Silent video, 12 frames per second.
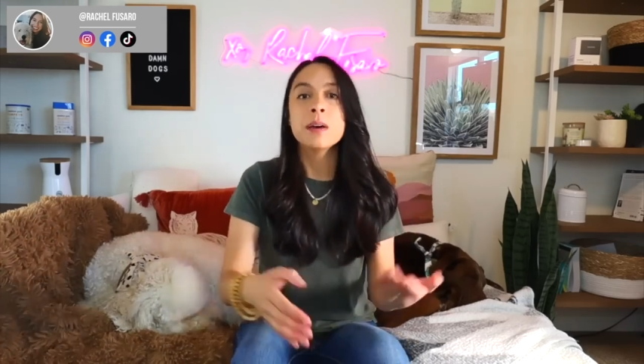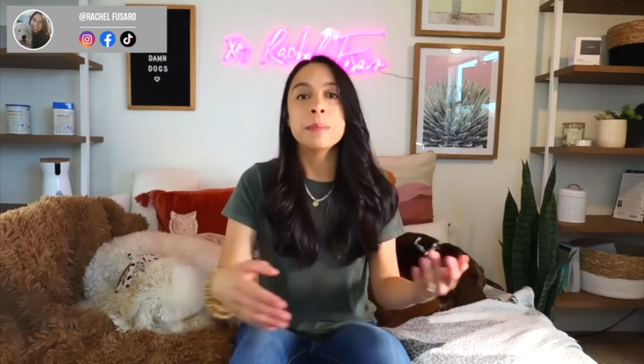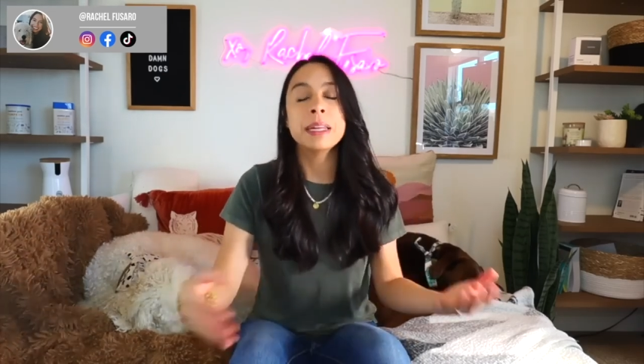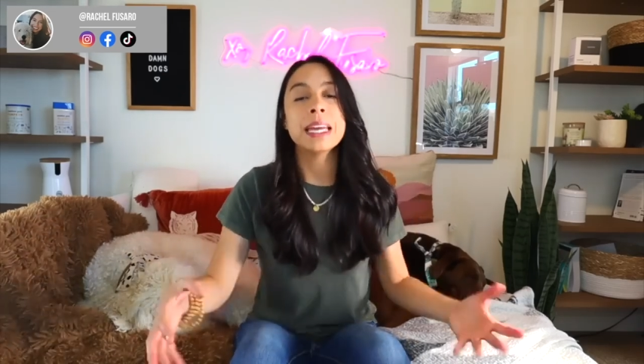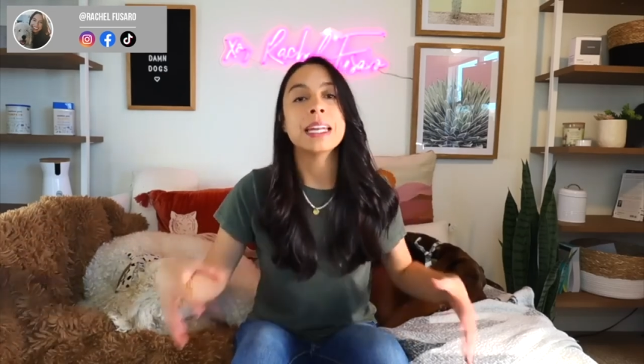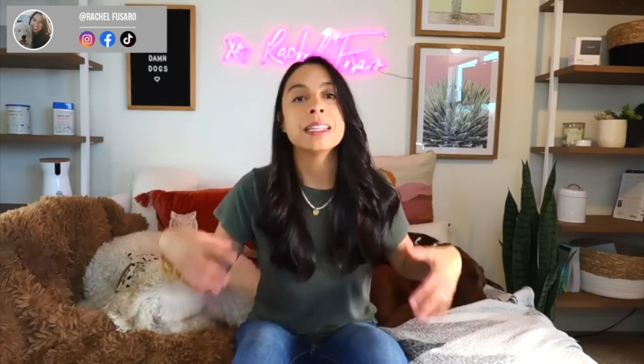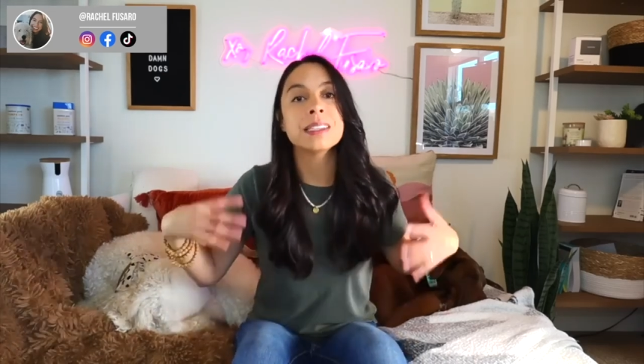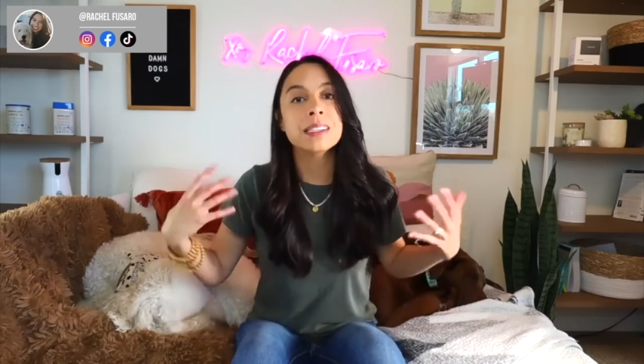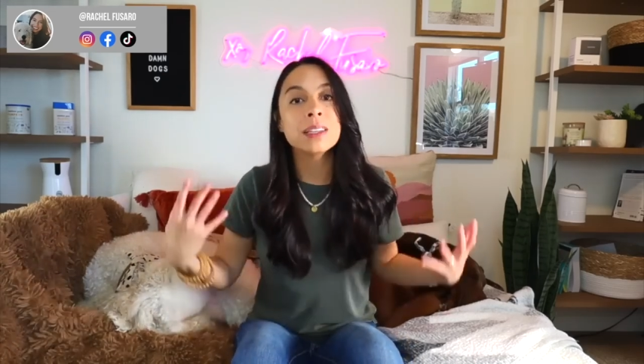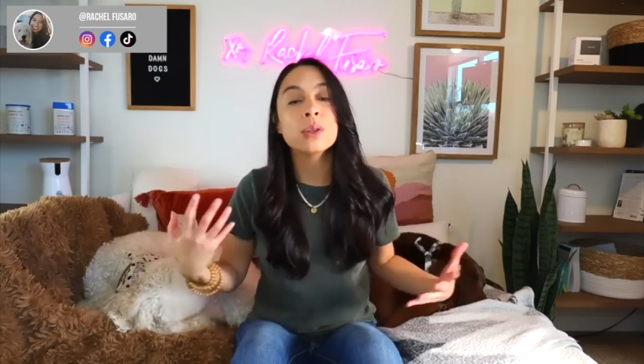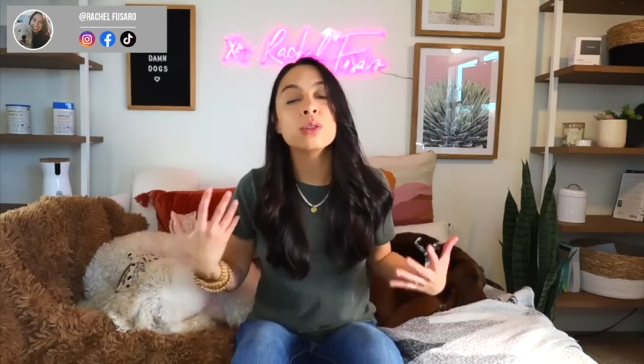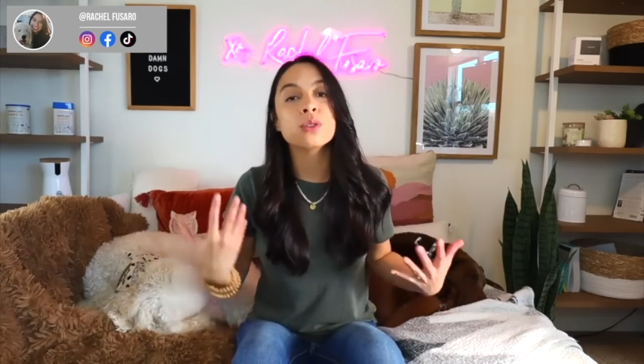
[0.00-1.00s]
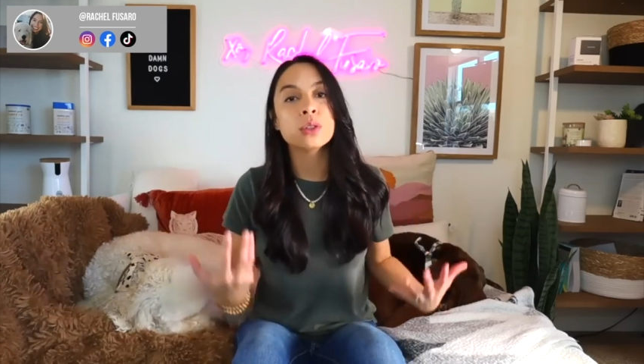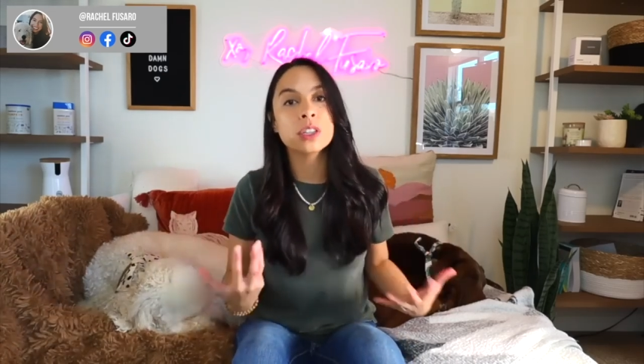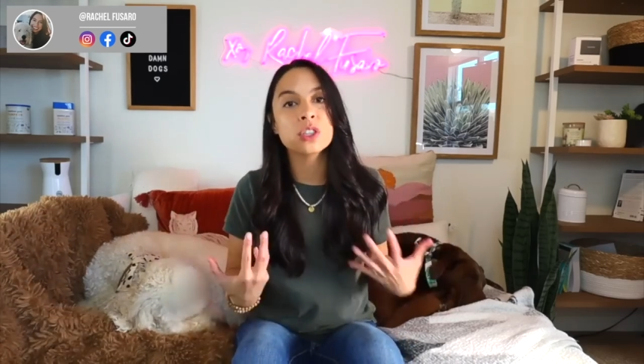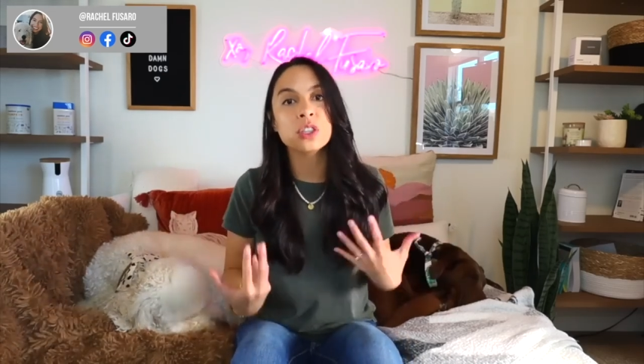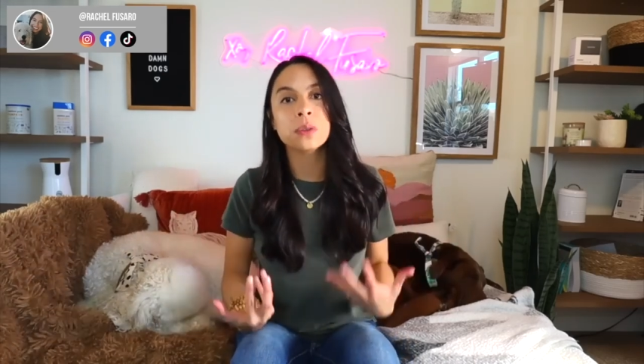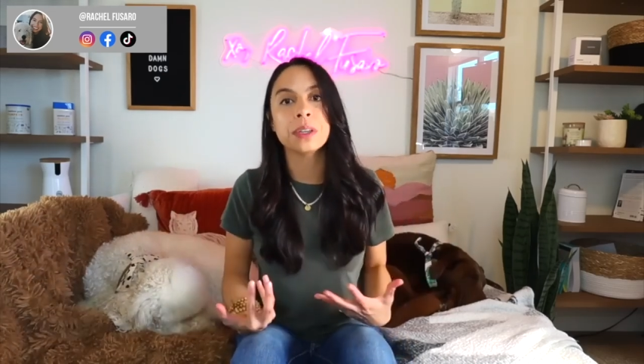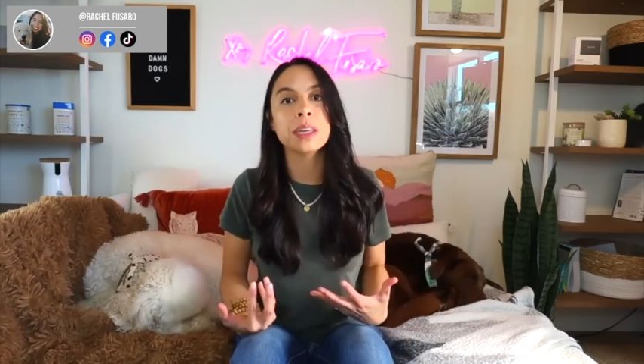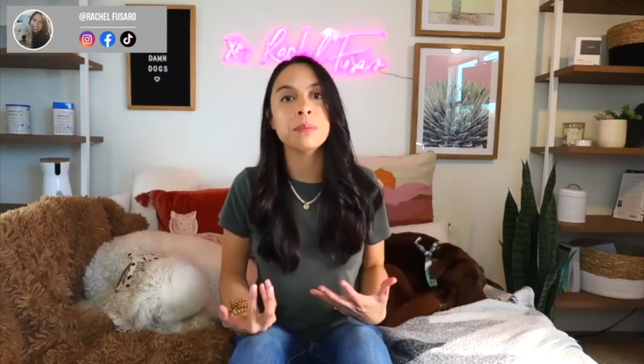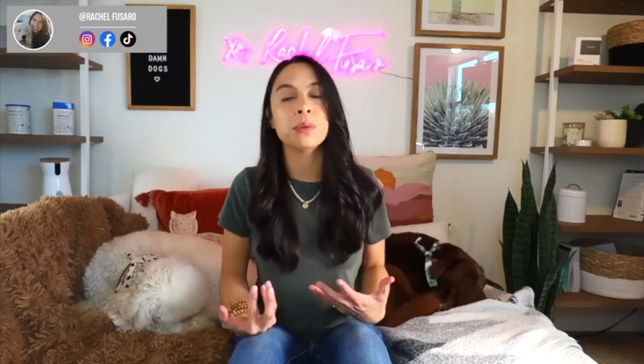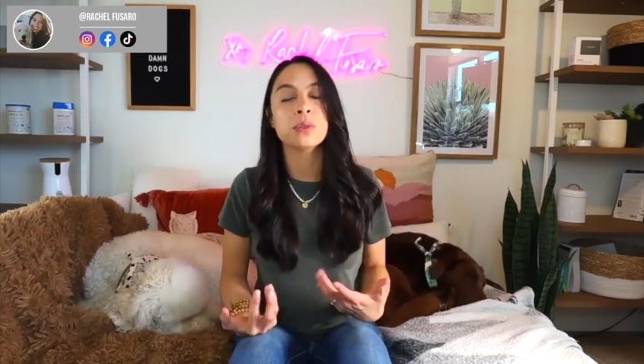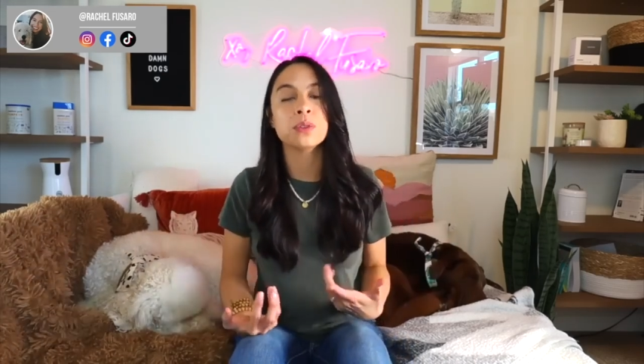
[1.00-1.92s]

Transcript: But again, it's still a traditional kibble.